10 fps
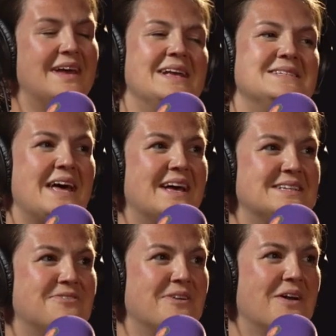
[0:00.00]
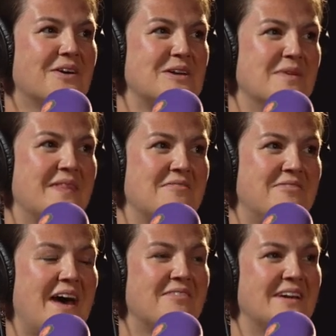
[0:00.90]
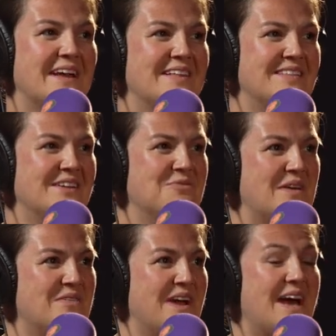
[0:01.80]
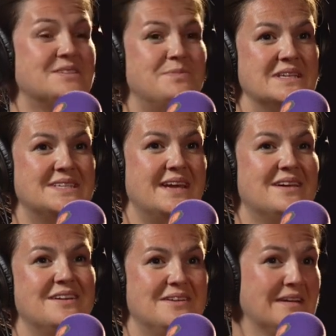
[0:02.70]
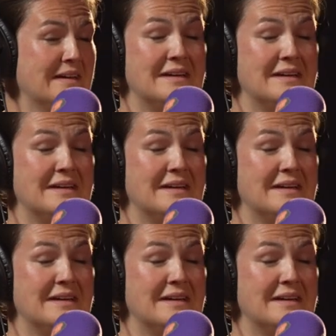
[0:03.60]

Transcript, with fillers: is that a different argument then for having it than whether it has been taken